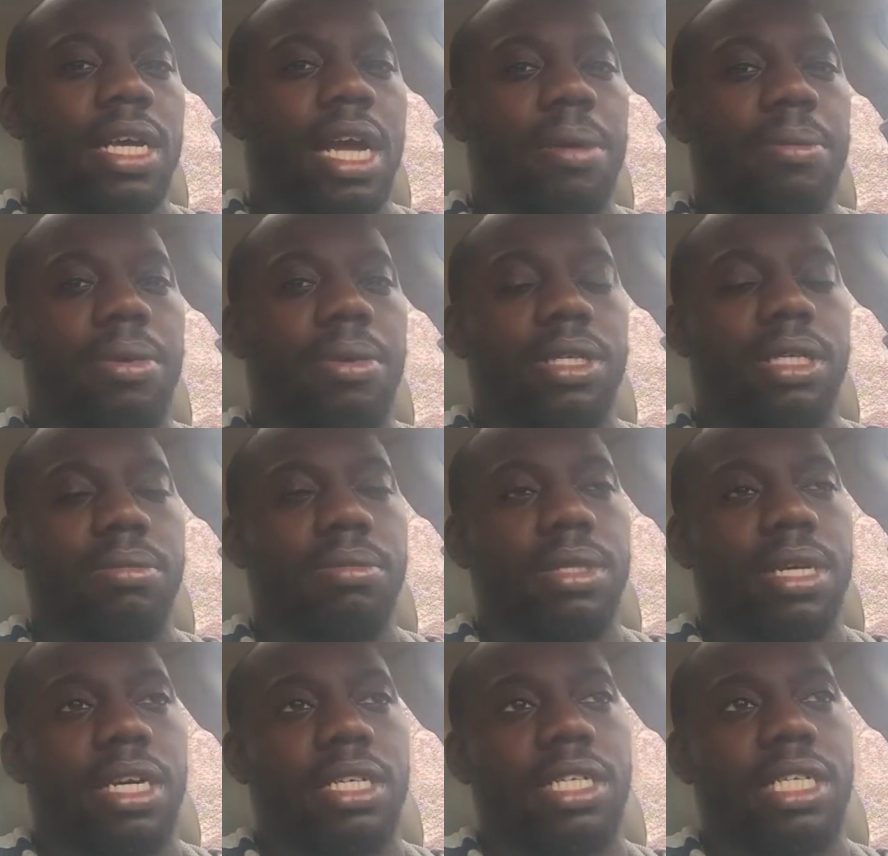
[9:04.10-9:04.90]
Yahweh
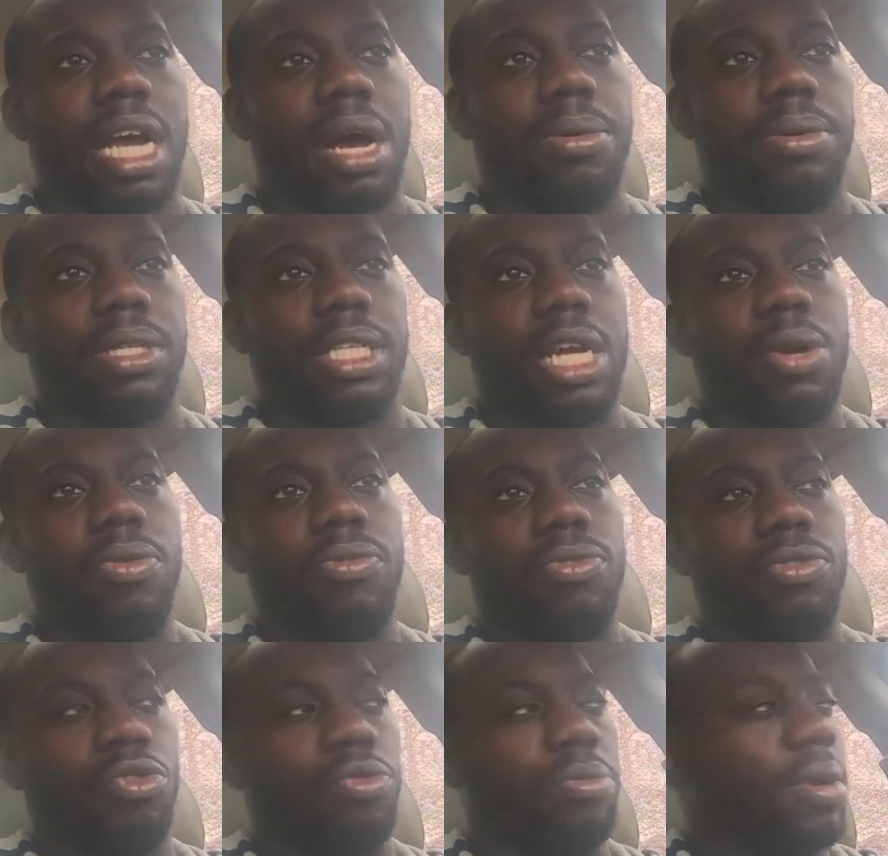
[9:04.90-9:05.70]
Hashem Yahshua will deal
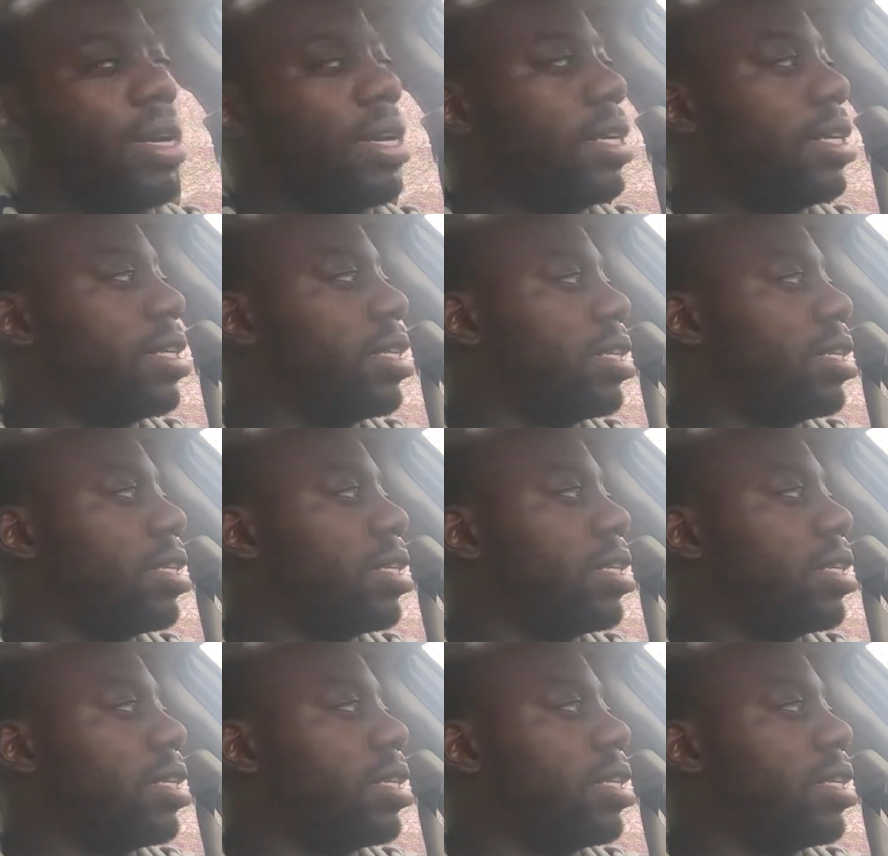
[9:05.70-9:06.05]
with you, man.